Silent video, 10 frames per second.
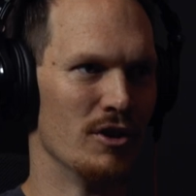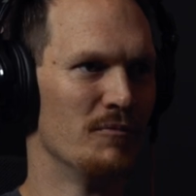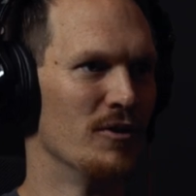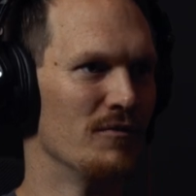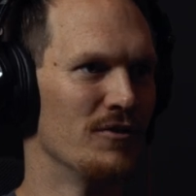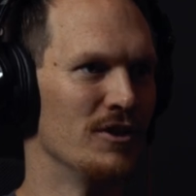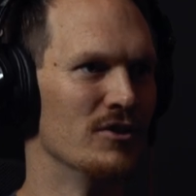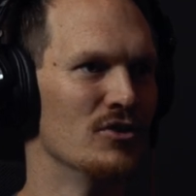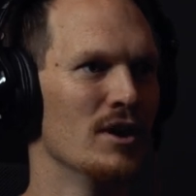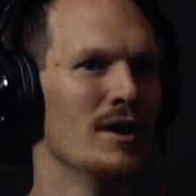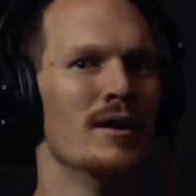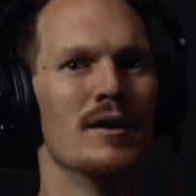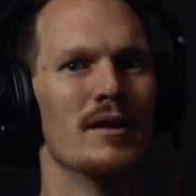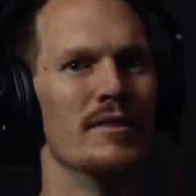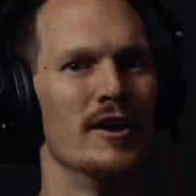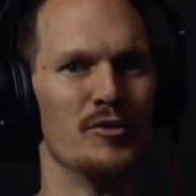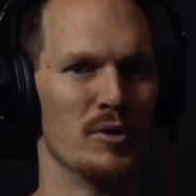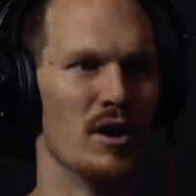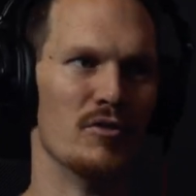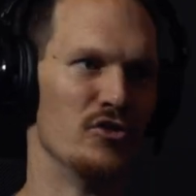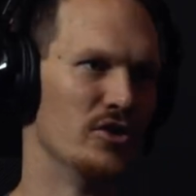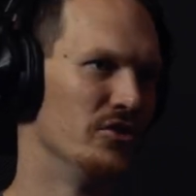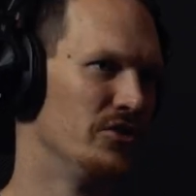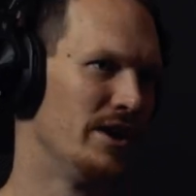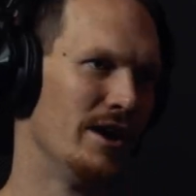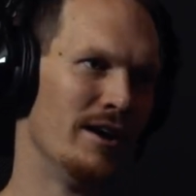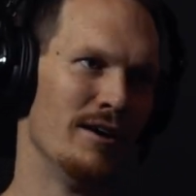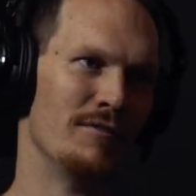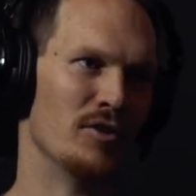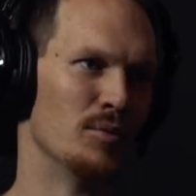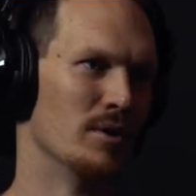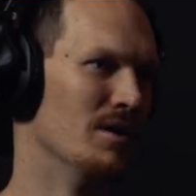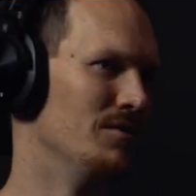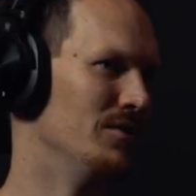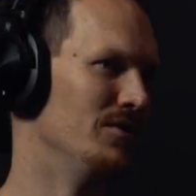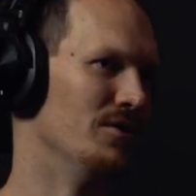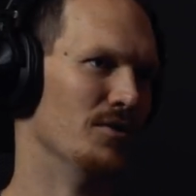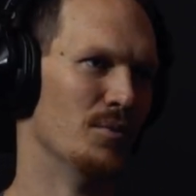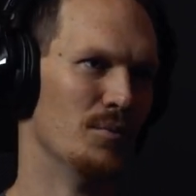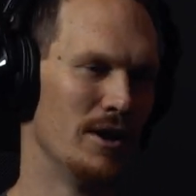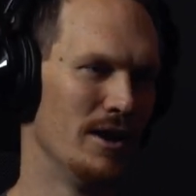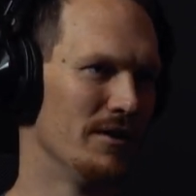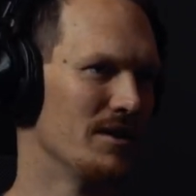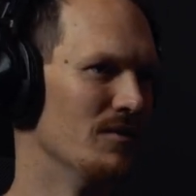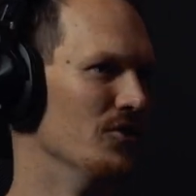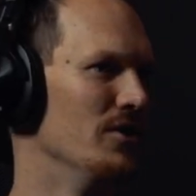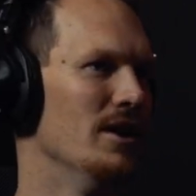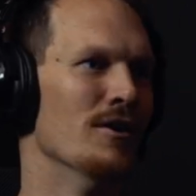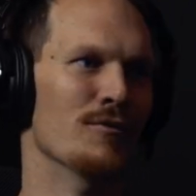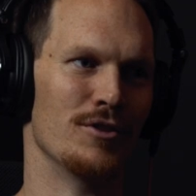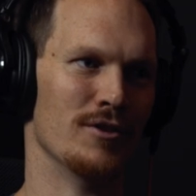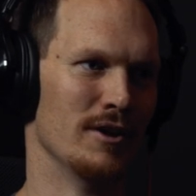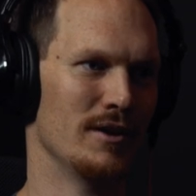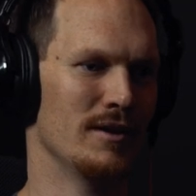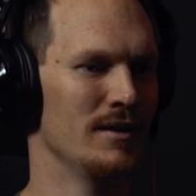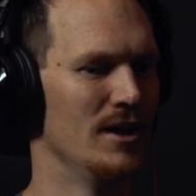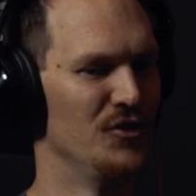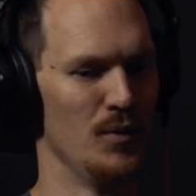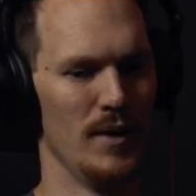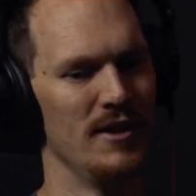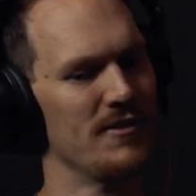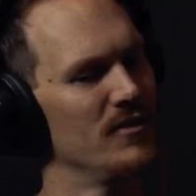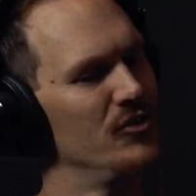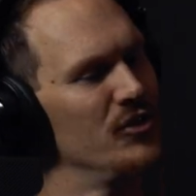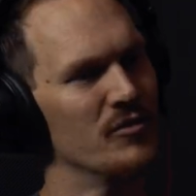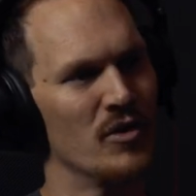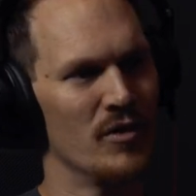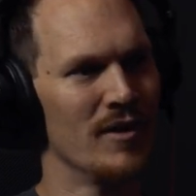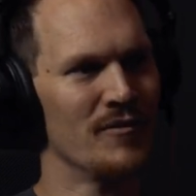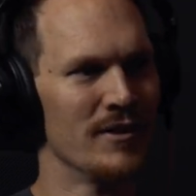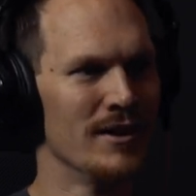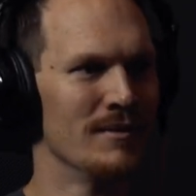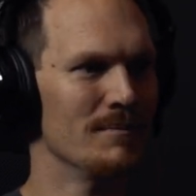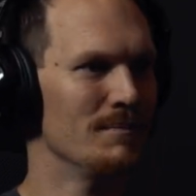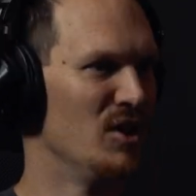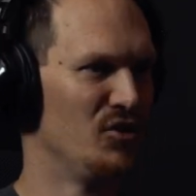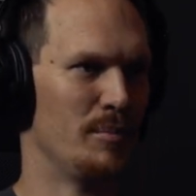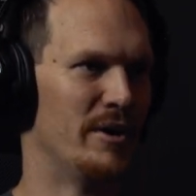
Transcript: the upfront fees, that's what covers our staff. That's what covers, you know, the rent. That covers everything. And so anything that's left over after that, that's the